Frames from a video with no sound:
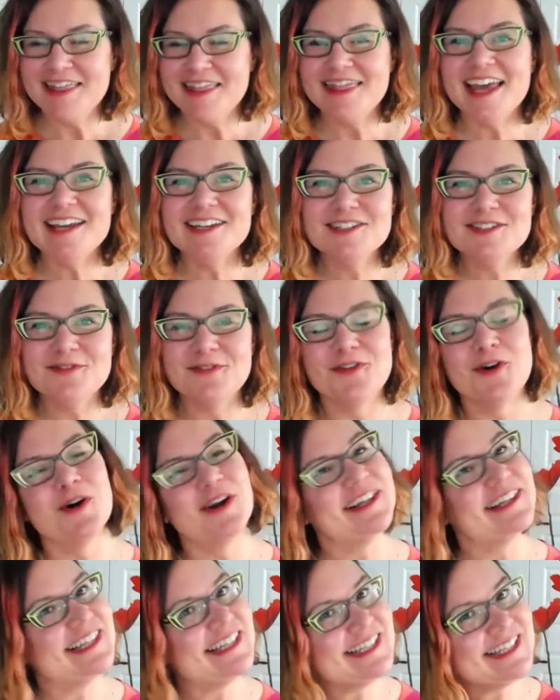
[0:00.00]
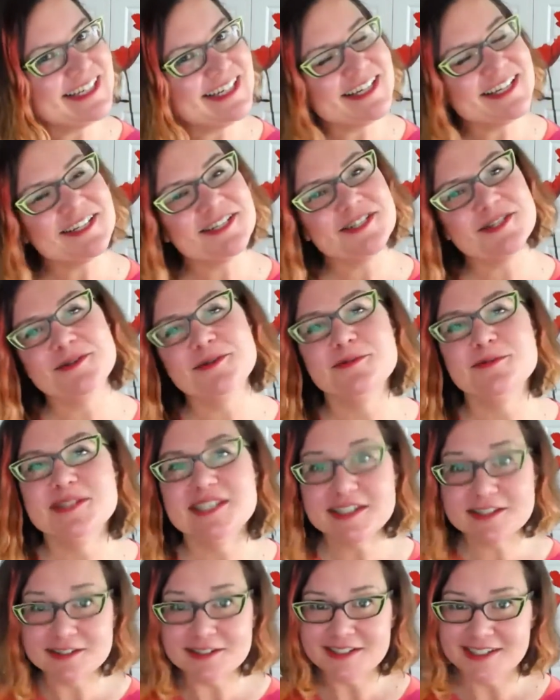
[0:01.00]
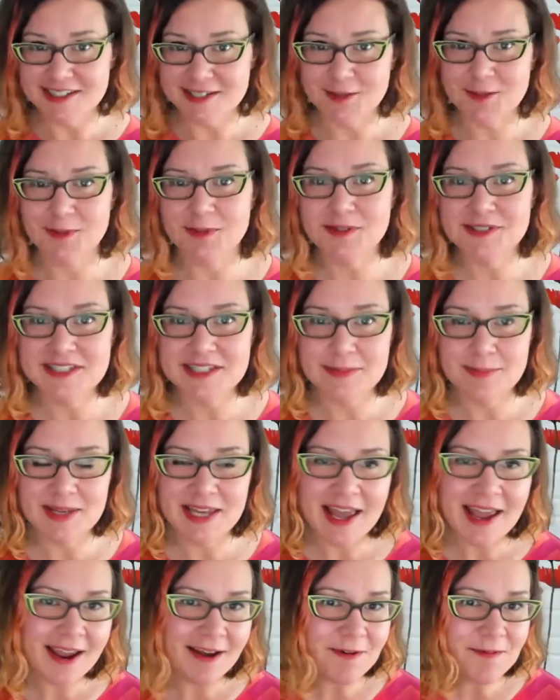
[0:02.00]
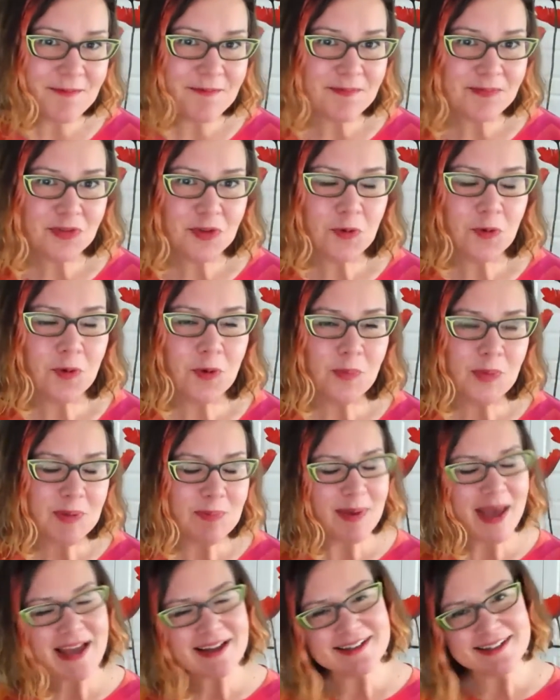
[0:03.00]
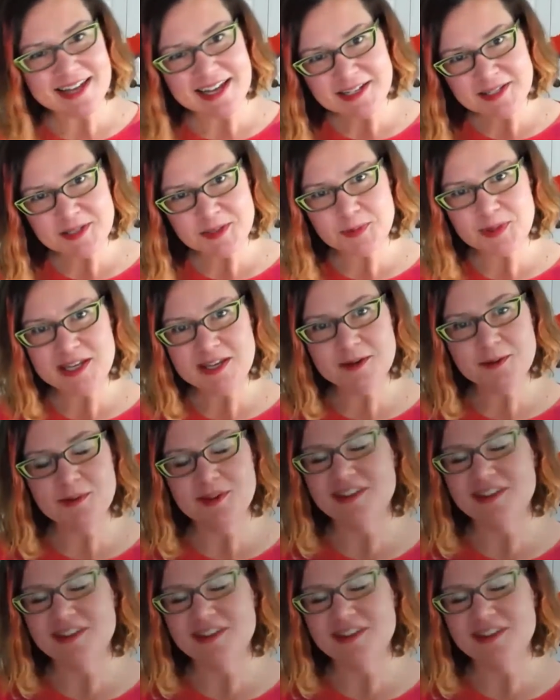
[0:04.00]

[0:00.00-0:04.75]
Thanks for listening to Dear SQL DBA. We'll be back next week